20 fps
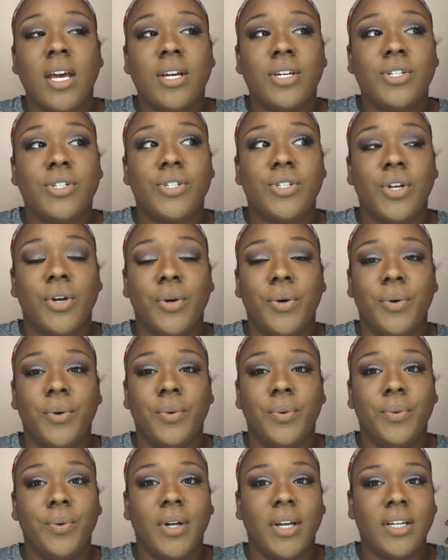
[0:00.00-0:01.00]

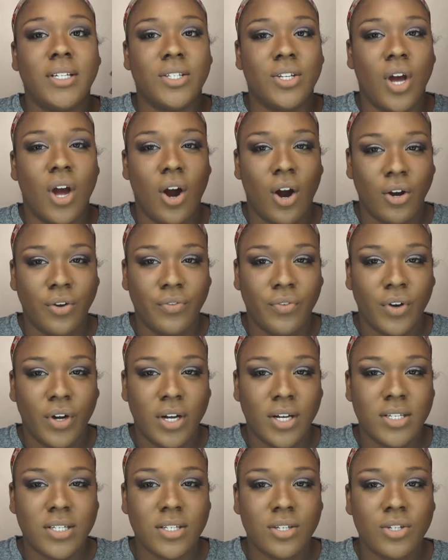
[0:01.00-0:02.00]
so it's hard for
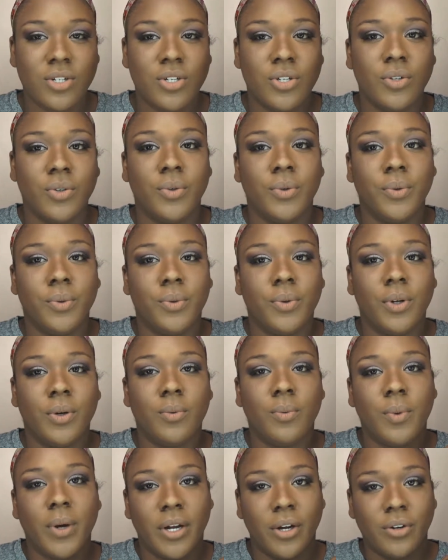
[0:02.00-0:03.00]
us to
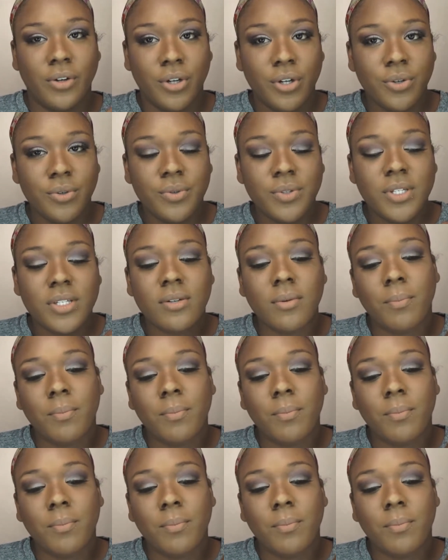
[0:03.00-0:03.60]
wear nudes.